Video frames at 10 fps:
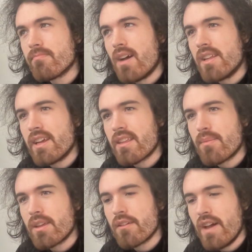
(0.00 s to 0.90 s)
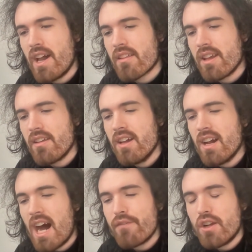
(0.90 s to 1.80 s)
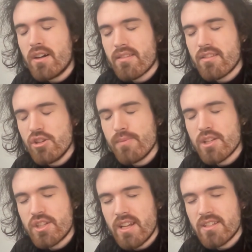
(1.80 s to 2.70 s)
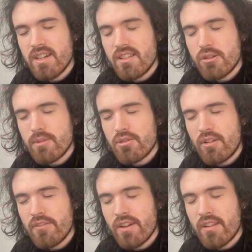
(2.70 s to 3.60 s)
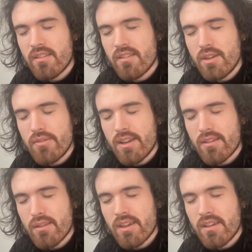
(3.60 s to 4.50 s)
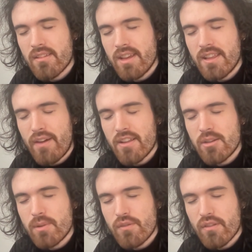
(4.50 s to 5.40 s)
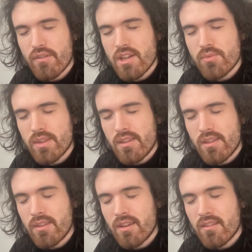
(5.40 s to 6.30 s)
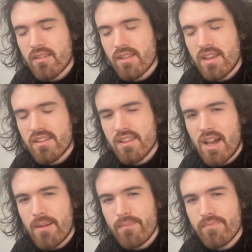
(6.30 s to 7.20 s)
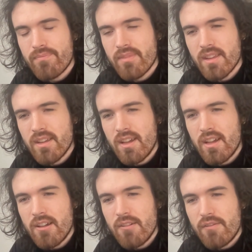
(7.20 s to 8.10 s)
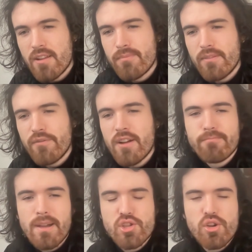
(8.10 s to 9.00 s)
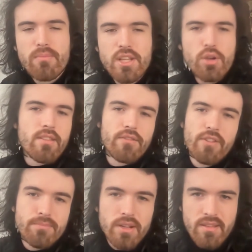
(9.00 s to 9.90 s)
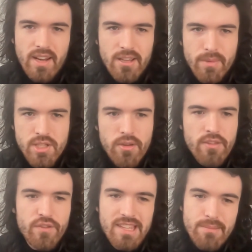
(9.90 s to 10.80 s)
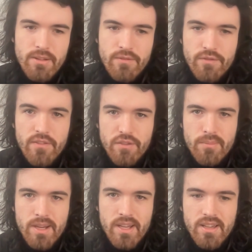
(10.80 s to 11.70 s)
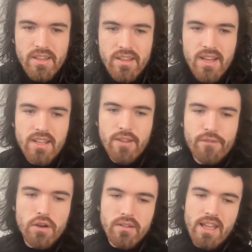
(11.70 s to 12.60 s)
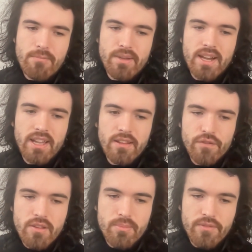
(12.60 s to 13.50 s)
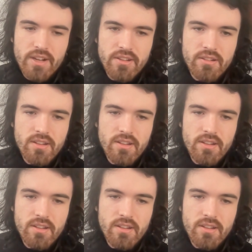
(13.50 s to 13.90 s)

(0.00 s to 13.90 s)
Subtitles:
unlike something like Vast, I've lost too much data and too many training runs using other things, and I've had too much frustration with other things that my choice of RunPod is like my choice for Deepin for my default API inference provider.